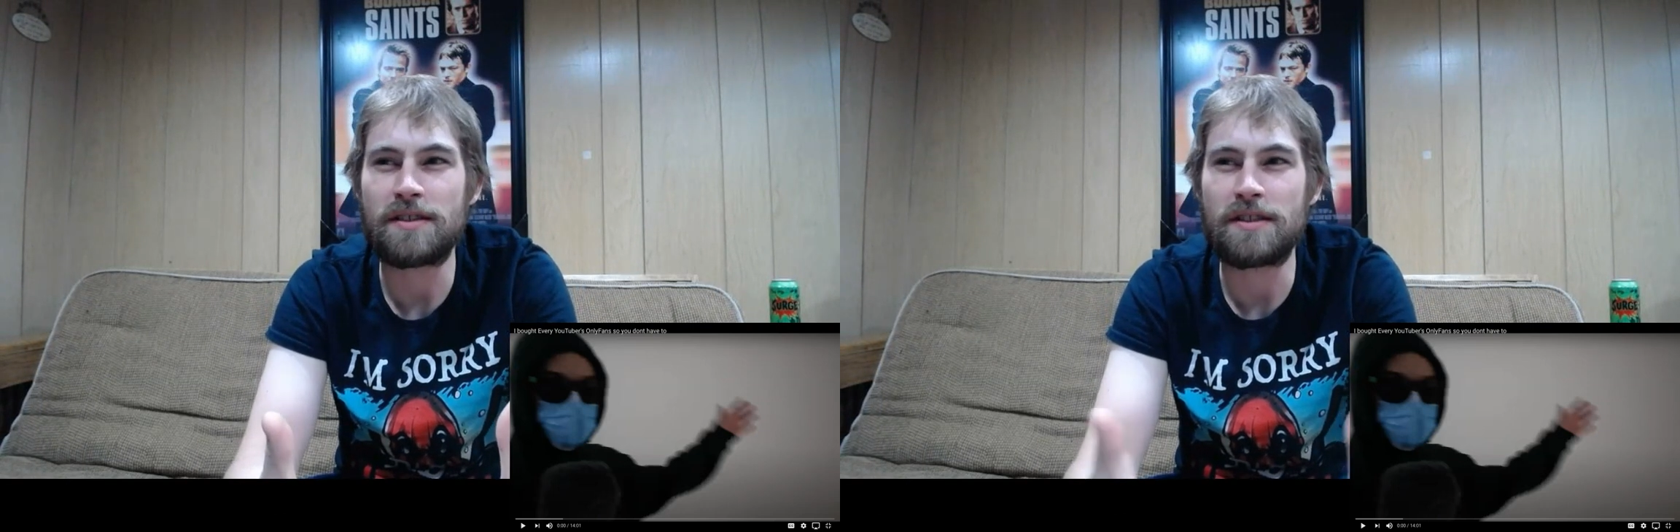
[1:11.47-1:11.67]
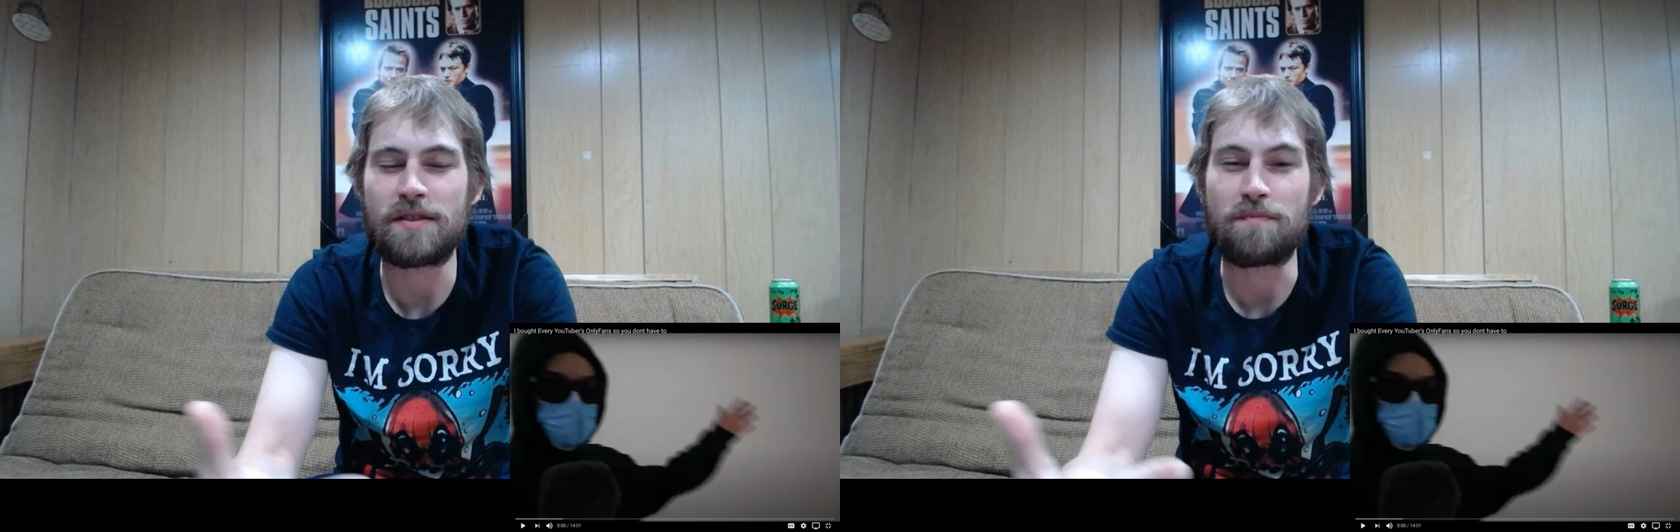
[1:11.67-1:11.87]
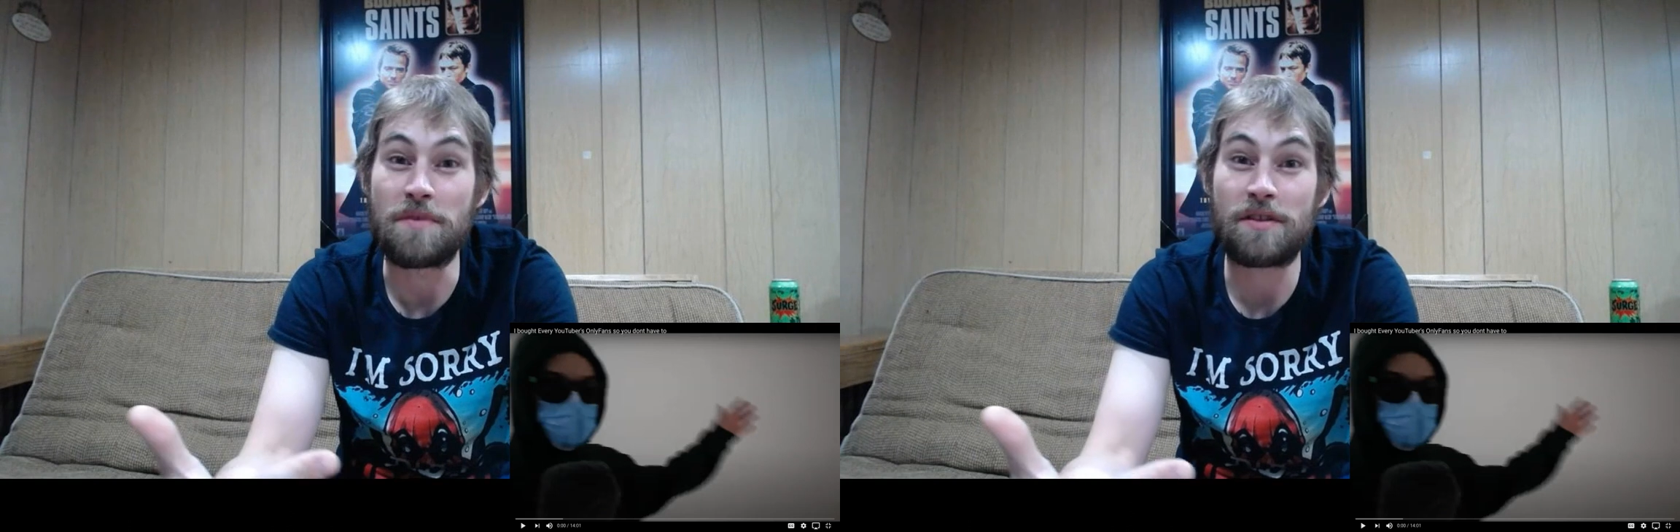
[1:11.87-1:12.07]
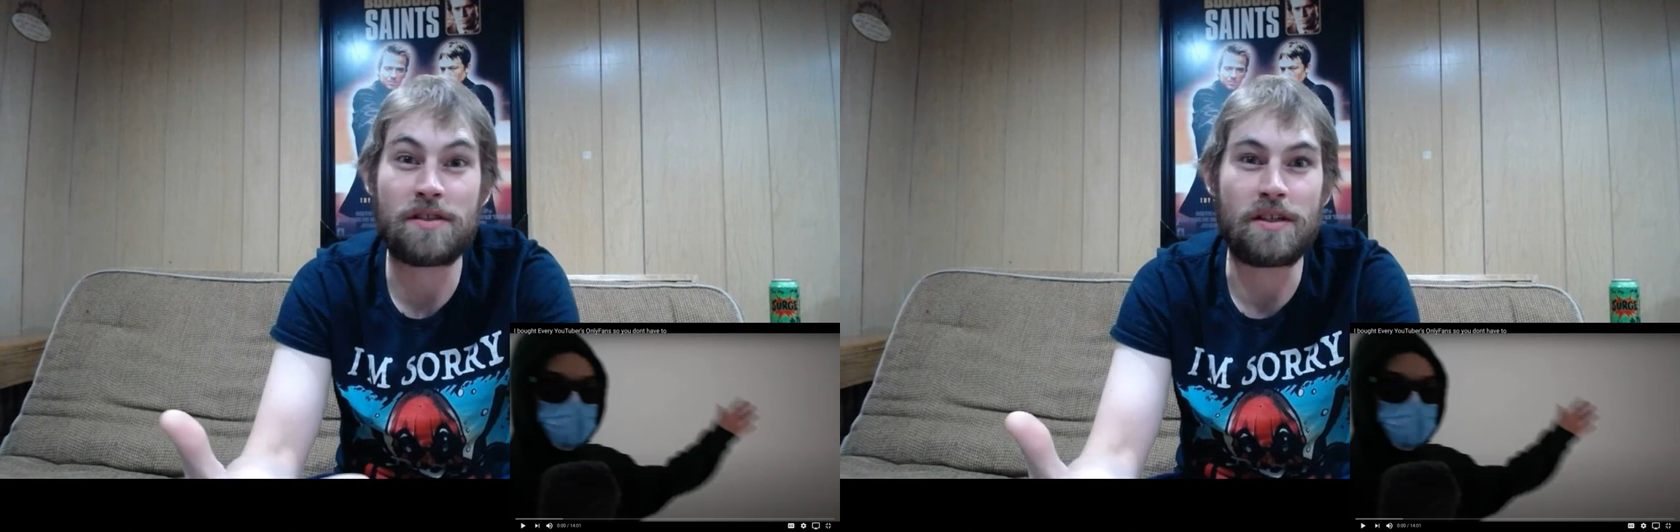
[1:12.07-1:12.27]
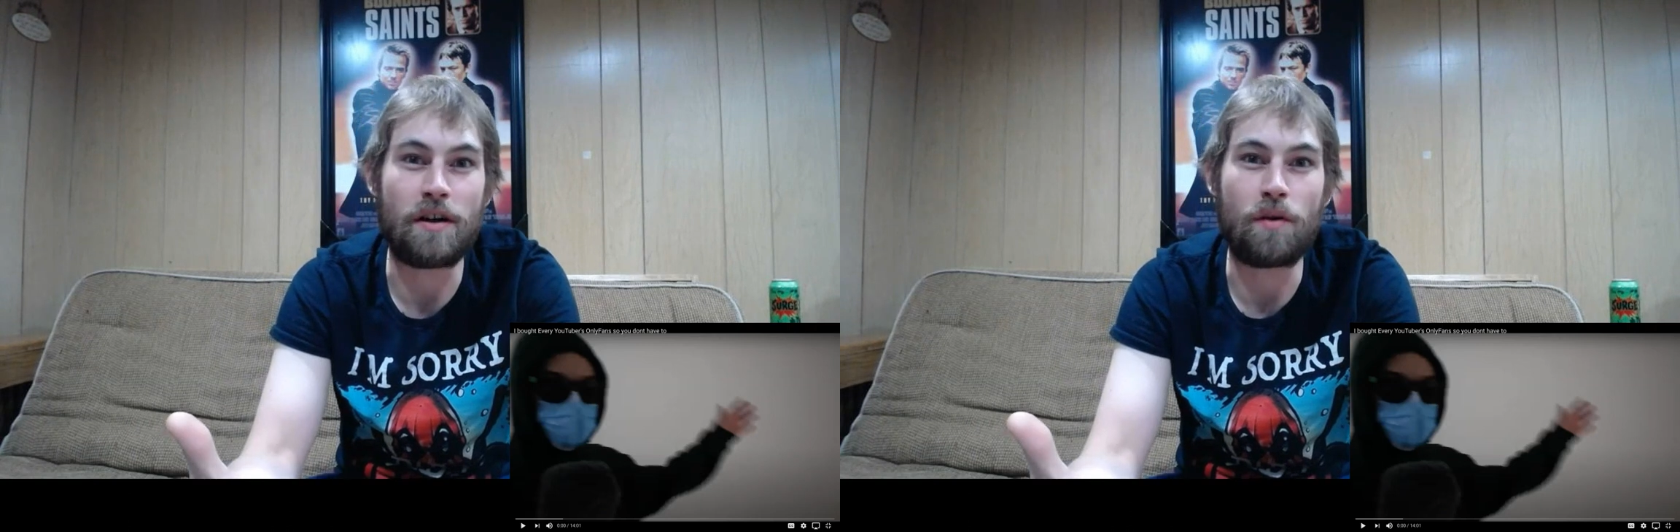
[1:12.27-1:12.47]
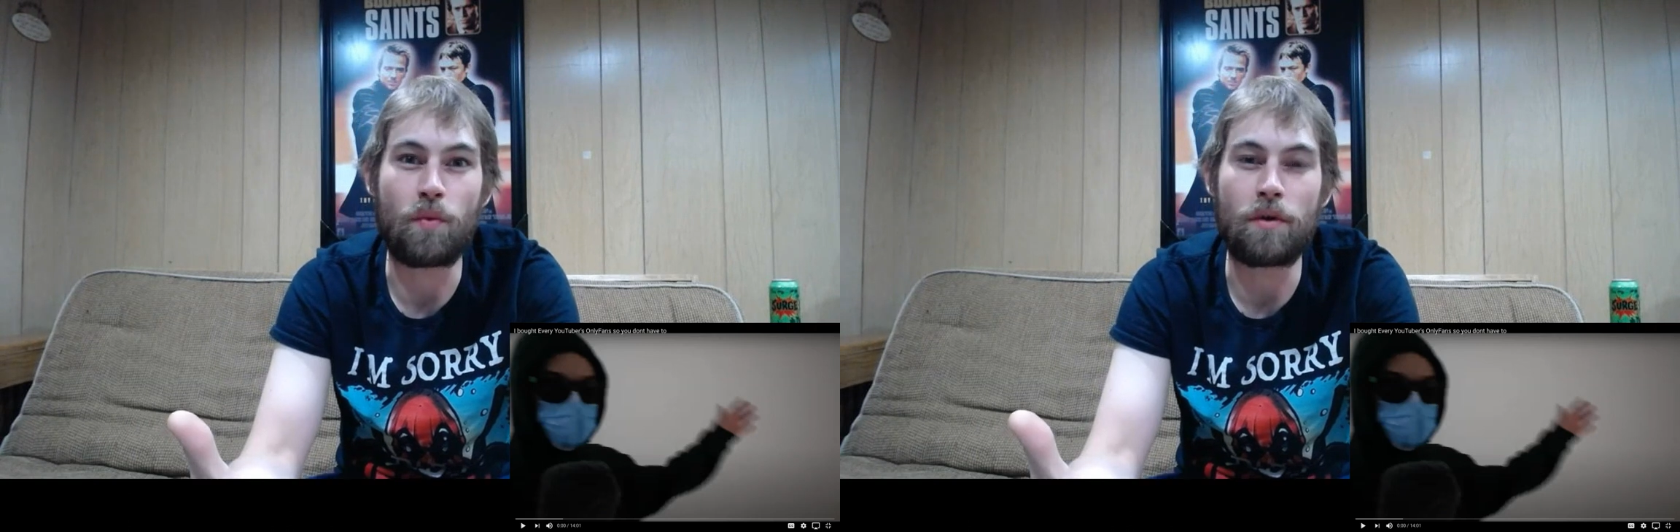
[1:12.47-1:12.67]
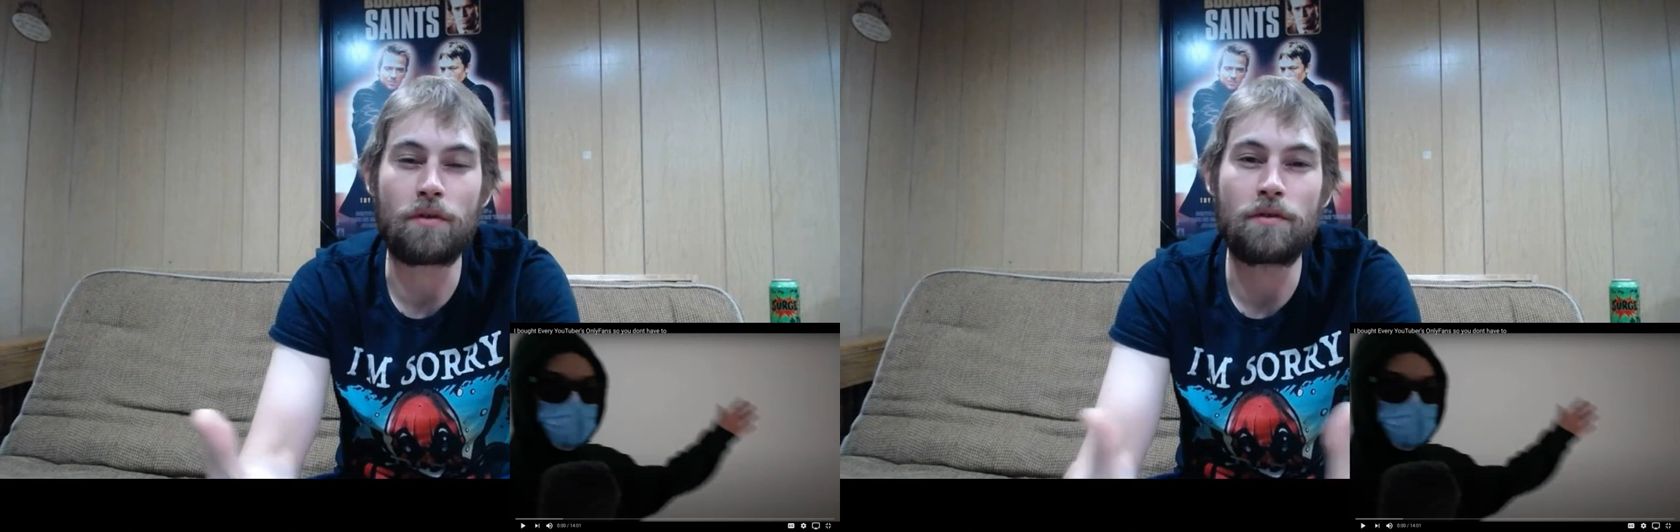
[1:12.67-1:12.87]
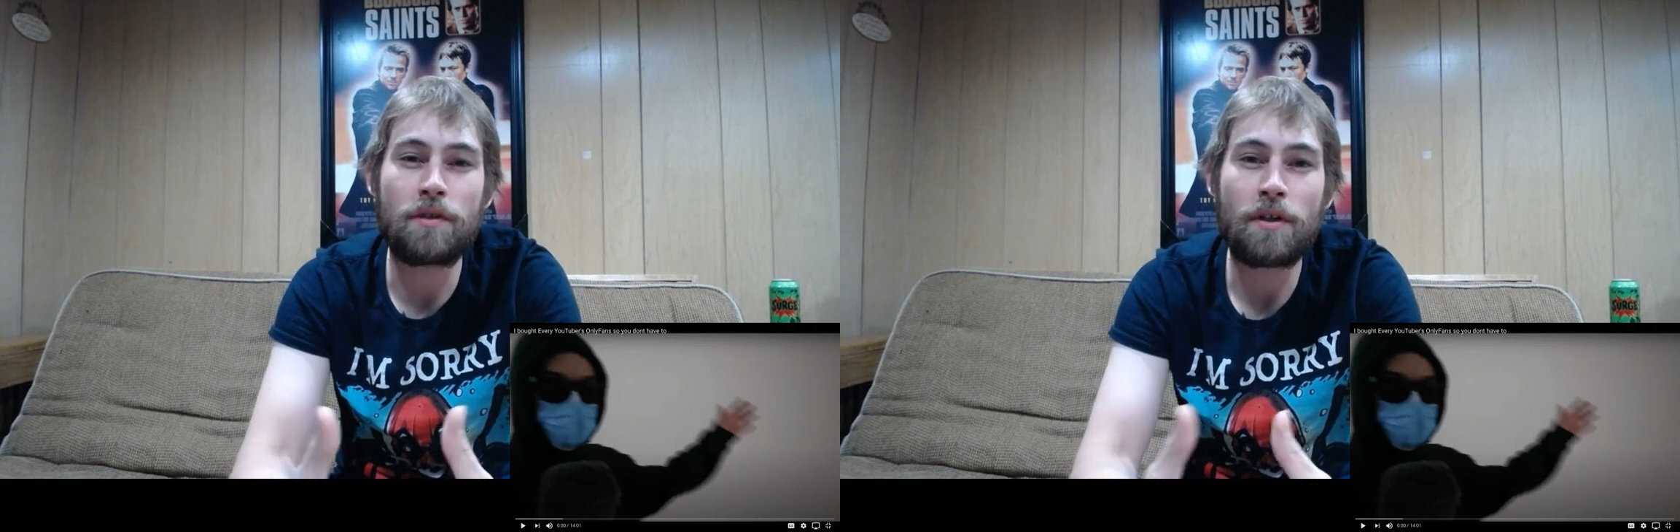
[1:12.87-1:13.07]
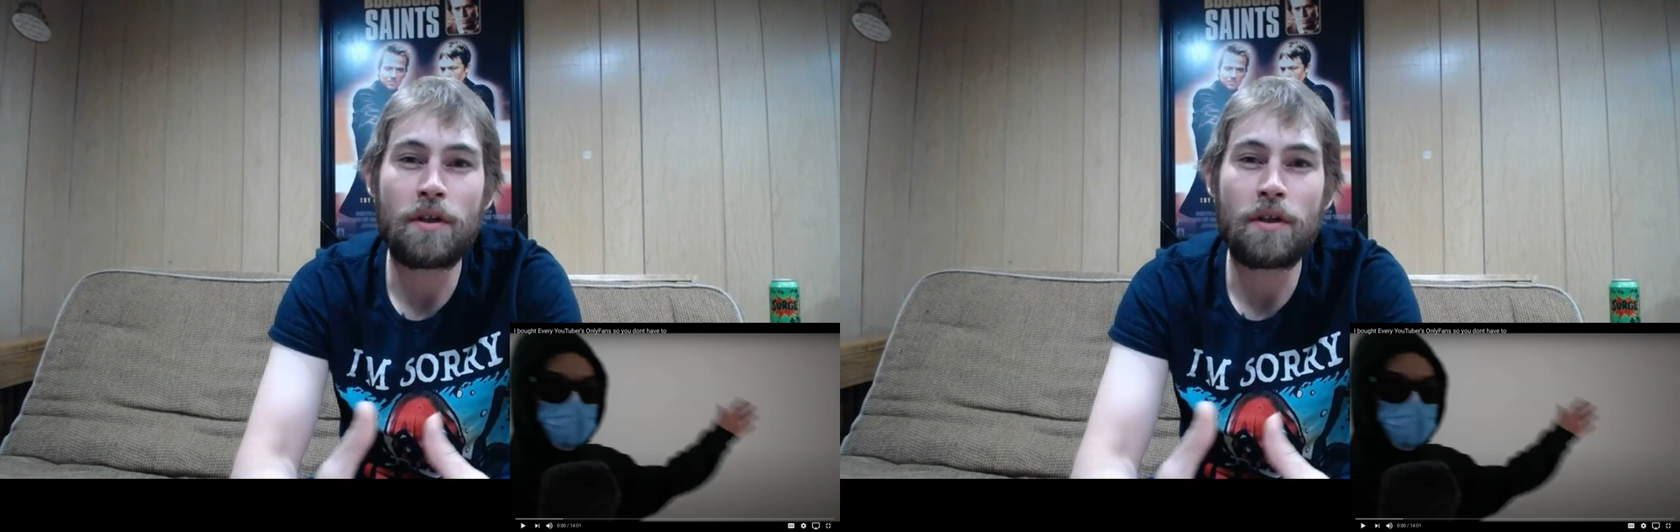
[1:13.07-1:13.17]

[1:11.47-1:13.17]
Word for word: that's missing in our world